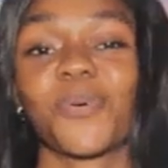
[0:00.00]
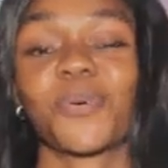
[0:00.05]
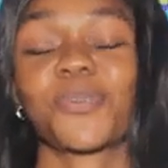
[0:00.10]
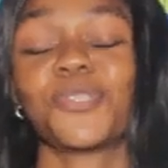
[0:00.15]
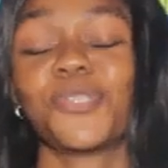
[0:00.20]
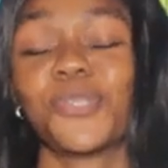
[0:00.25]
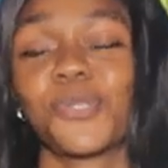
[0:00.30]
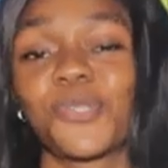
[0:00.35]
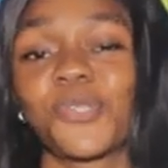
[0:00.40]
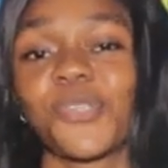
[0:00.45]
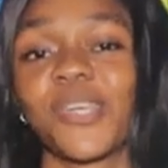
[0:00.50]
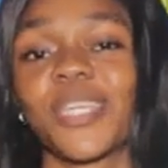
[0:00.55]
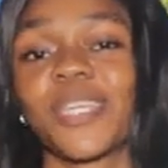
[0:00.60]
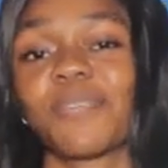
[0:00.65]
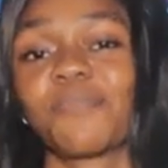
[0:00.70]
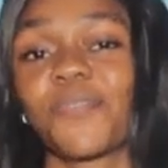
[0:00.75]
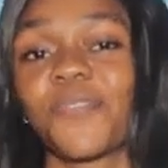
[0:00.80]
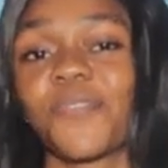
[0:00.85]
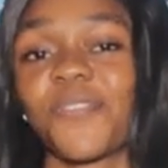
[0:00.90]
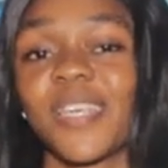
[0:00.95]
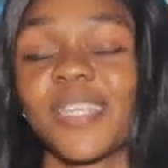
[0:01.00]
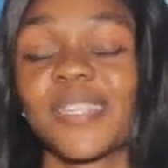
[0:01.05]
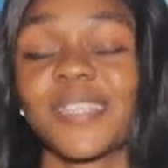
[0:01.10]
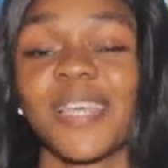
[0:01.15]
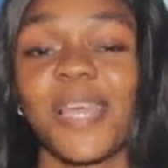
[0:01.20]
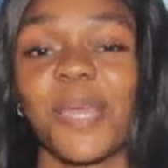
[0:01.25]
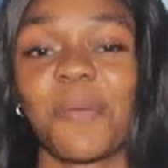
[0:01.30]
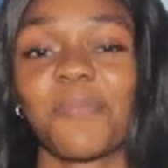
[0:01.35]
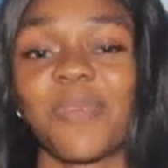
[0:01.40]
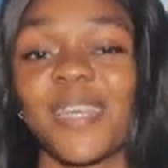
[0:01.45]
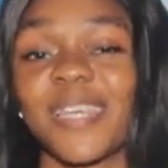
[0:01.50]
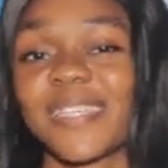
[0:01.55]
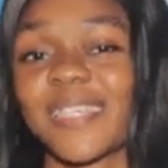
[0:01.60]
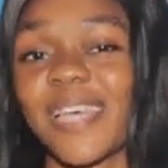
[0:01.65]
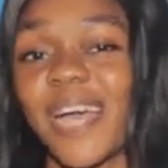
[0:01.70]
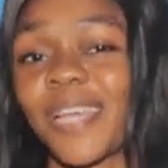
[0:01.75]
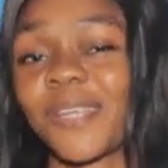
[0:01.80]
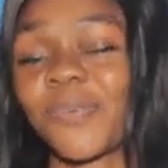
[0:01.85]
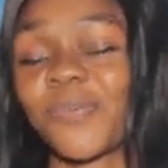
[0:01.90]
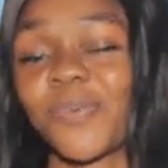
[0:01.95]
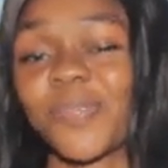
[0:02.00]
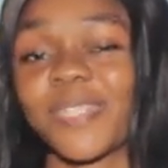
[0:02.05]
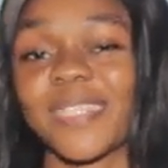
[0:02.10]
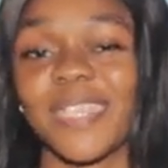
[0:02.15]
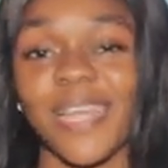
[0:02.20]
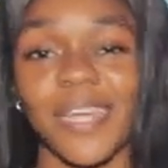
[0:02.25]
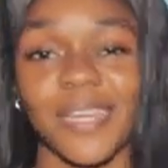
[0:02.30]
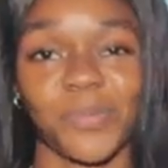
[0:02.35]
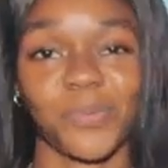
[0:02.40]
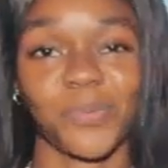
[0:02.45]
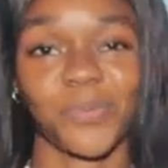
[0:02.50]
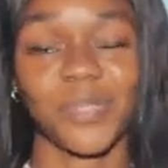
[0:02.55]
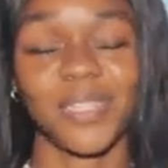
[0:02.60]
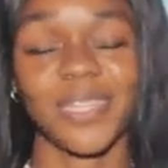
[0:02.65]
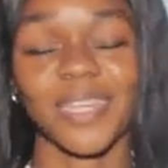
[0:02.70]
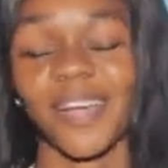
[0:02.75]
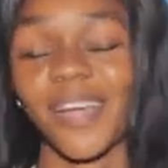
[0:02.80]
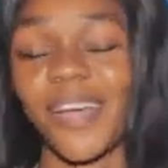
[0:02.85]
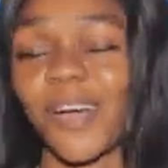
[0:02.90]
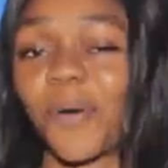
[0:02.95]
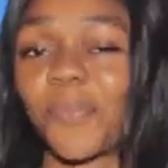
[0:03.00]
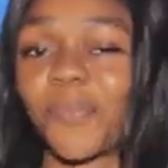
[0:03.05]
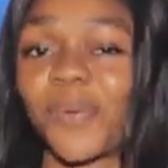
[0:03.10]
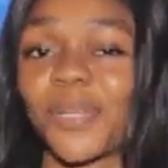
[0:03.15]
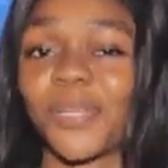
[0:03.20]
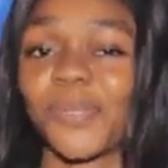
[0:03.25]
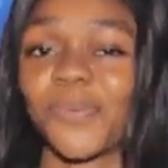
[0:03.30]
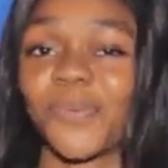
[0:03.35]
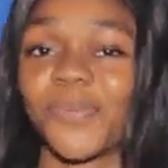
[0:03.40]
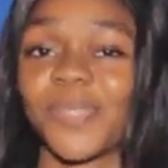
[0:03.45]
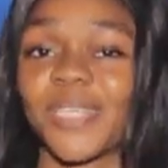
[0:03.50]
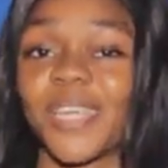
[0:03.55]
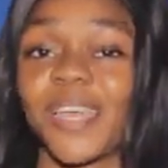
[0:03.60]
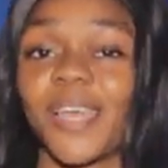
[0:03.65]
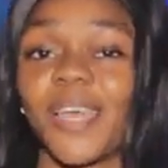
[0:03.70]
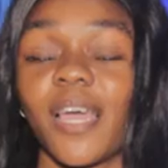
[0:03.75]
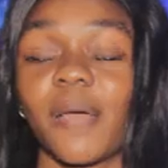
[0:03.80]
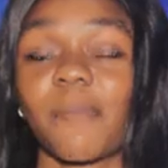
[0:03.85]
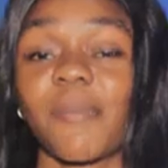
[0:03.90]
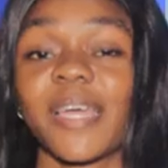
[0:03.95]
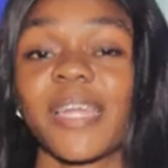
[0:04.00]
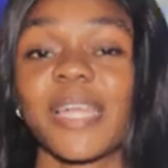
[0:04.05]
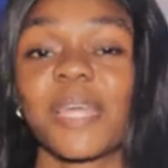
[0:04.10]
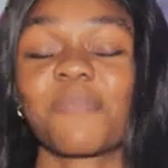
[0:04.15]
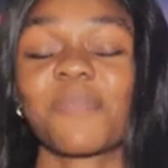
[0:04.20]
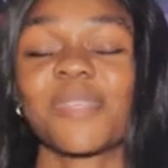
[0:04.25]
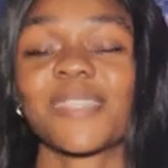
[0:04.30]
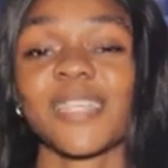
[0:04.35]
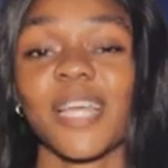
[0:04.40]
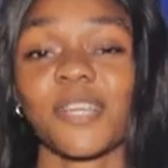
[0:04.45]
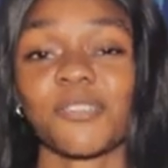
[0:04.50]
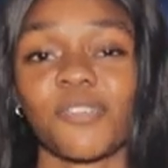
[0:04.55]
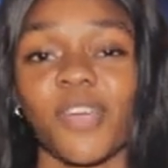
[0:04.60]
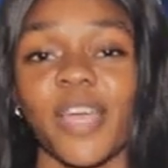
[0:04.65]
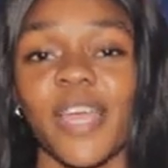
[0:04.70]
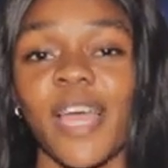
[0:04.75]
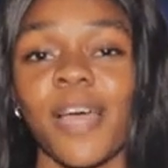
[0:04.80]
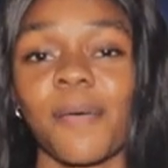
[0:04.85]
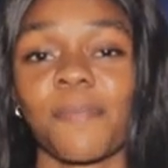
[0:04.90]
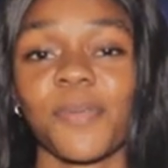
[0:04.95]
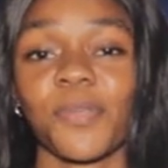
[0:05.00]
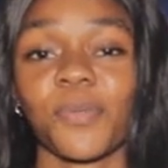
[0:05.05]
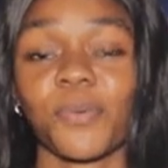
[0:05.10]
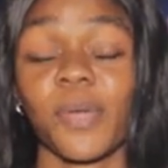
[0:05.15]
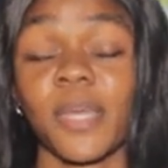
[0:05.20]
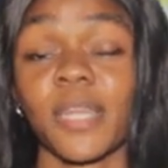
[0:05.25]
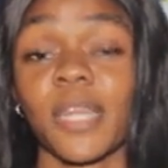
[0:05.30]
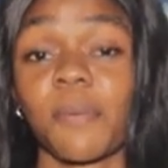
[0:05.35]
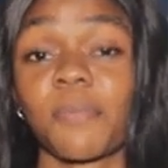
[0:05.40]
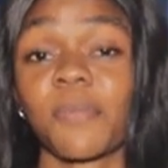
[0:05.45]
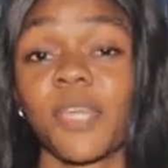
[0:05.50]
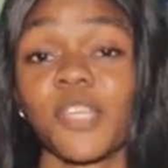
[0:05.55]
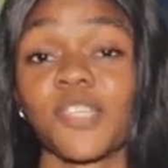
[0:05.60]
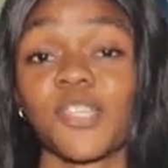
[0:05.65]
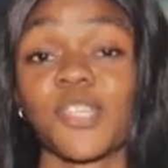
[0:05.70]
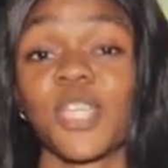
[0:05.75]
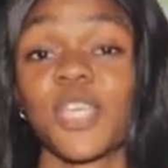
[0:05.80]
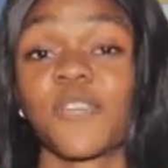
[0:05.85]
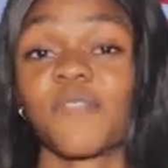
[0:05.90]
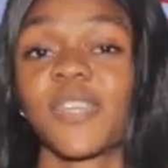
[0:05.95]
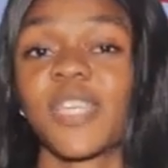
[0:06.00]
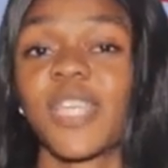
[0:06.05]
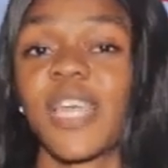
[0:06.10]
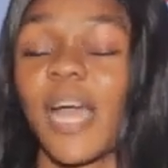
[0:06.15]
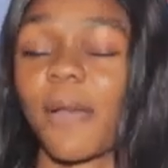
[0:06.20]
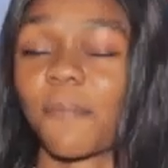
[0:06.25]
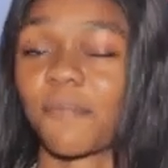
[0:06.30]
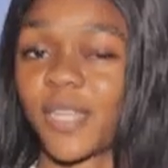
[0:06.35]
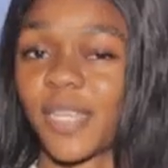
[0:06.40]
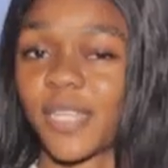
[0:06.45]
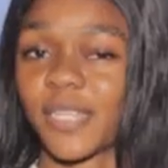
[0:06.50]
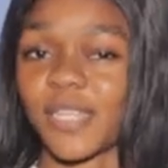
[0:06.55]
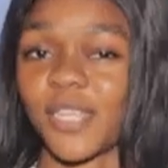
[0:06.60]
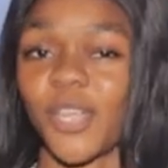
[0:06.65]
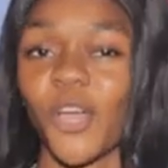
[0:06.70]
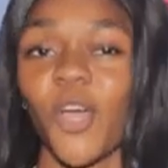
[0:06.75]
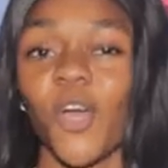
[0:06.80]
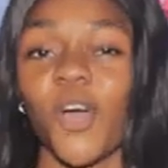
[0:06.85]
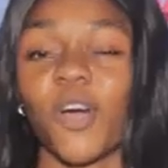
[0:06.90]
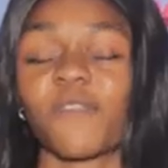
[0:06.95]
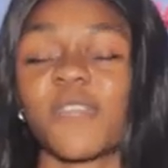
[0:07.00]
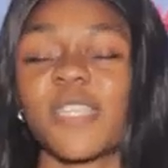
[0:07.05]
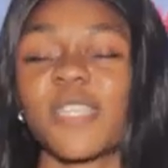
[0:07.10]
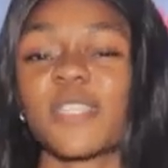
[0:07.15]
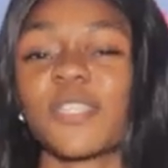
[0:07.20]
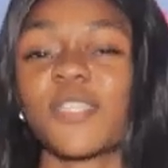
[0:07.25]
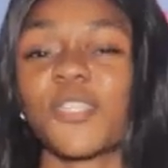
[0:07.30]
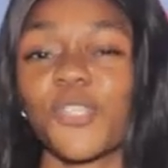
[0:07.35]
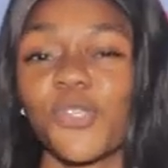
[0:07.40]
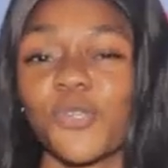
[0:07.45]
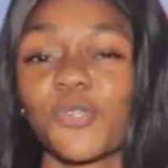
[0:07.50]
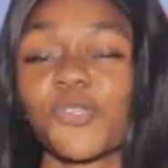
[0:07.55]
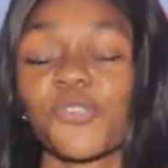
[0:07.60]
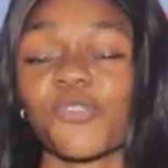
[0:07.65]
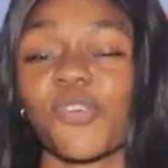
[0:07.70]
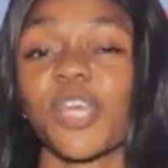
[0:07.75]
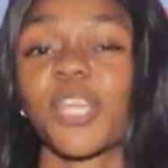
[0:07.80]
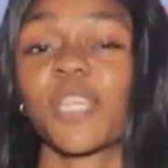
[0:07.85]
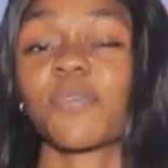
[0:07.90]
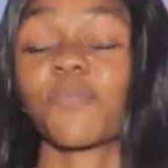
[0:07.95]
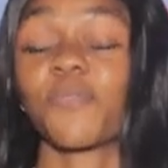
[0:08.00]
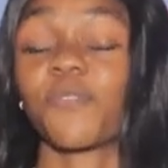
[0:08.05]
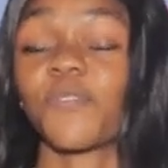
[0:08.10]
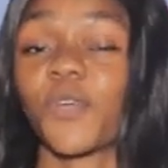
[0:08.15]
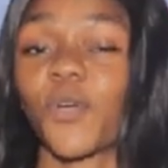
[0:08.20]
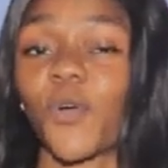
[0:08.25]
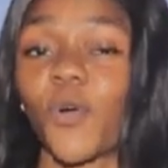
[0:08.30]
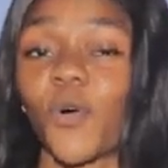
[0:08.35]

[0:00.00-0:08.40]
you on new trending movies, be it Hollywood, Nollywood, or Bollywood. And my name is Sandra Yaminu, and I'm here to give you the update of this new trending movie